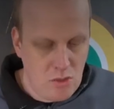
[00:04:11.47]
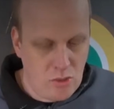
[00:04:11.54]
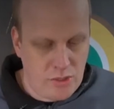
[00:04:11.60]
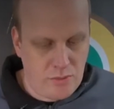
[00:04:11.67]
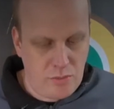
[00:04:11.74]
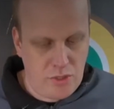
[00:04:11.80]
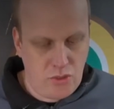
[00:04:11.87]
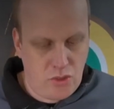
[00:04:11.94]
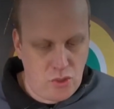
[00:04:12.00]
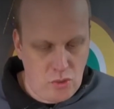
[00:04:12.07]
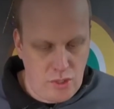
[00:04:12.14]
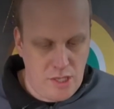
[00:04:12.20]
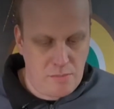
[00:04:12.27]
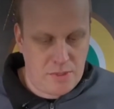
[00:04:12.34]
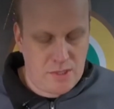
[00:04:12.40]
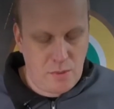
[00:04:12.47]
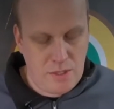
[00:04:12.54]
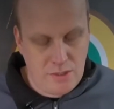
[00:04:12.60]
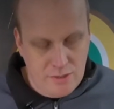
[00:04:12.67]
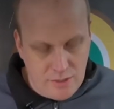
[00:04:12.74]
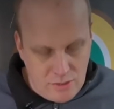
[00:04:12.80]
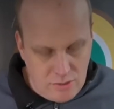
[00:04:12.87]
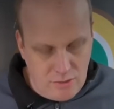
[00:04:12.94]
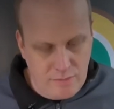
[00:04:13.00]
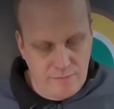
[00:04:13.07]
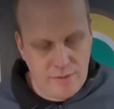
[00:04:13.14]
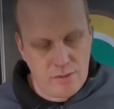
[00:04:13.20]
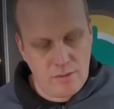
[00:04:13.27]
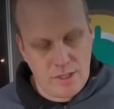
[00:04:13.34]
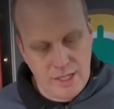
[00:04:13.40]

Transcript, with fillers: or to enjoy it between two of you